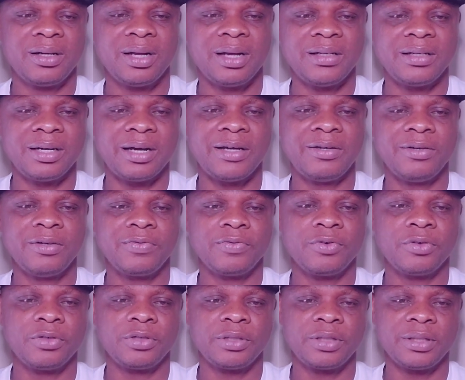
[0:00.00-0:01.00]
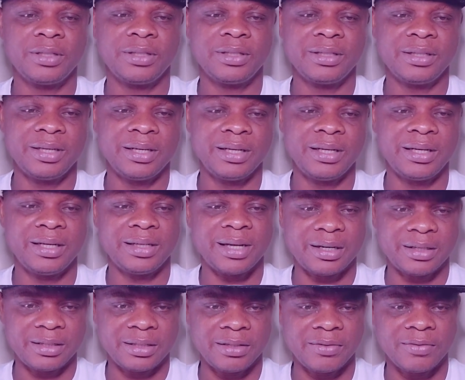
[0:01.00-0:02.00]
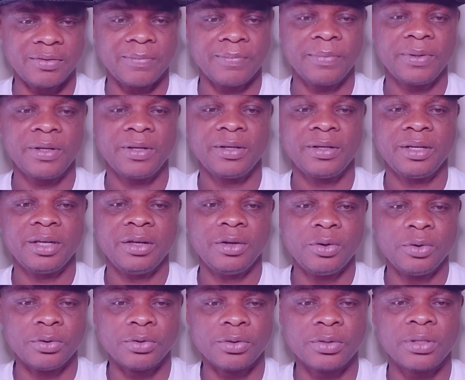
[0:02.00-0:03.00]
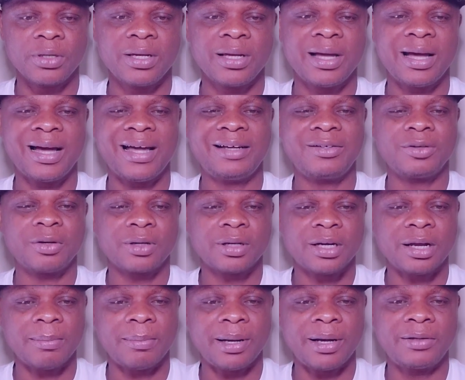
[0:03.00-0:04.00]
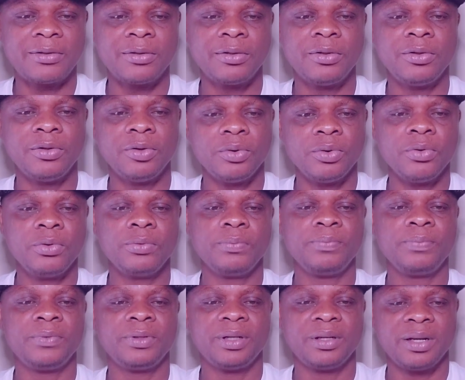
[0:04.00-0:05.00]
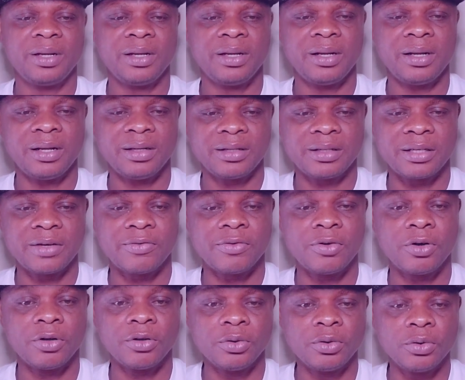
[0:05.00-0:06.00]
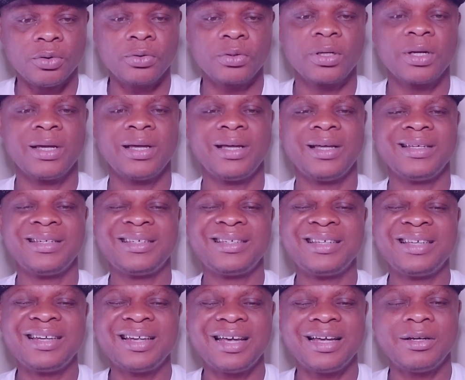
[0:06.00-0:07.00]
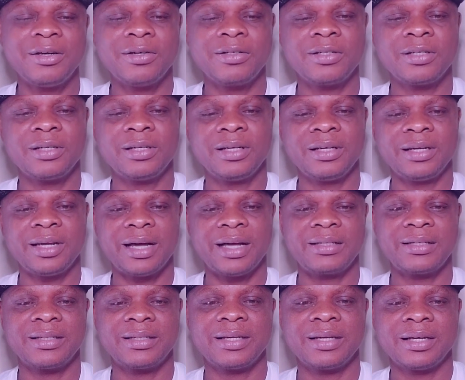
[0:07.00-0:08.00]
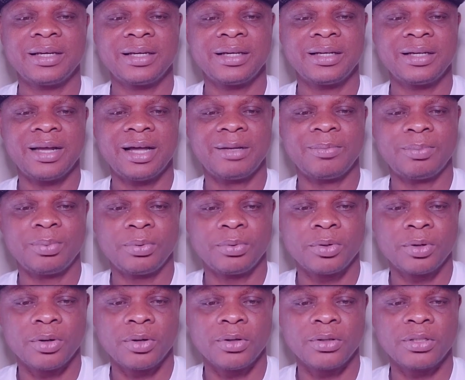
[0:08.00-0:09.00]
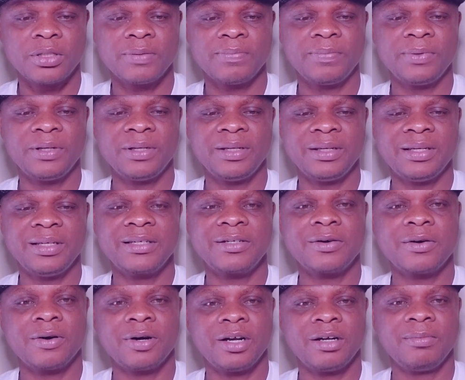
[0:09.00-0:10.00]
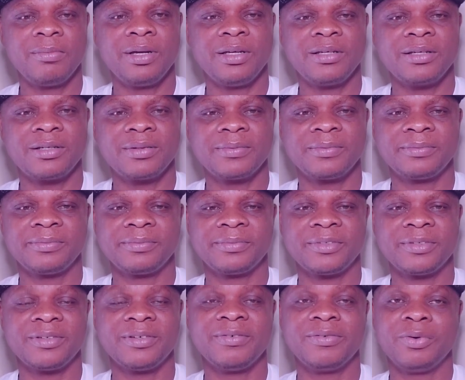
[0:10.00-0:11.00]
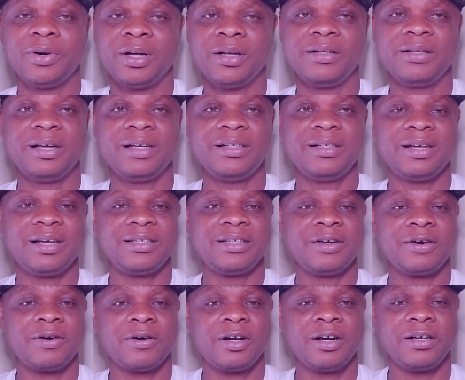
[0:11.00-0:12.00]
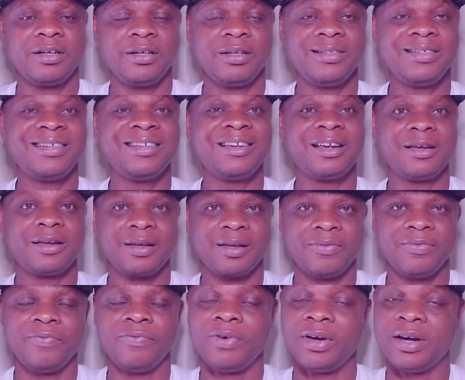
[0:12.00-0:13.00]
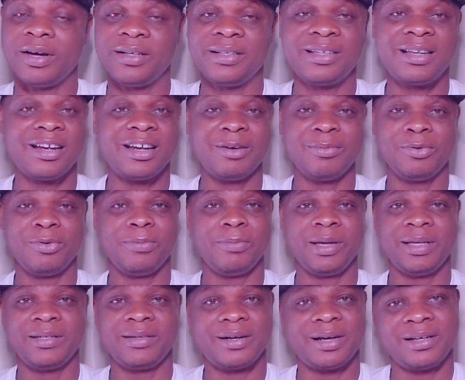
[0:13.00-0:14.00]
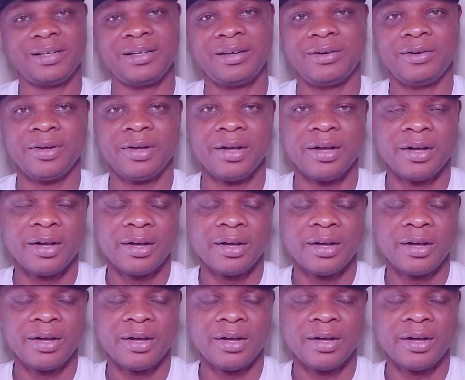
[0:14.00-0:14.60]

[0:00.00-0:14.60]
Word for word: Nigerian youth, for changing the narratives. The youth I am talking about know themselves, not those still endorsing leaders that put us in this current mess. Hmm. Well, Nigeria is a current, is in very terrible mess right now.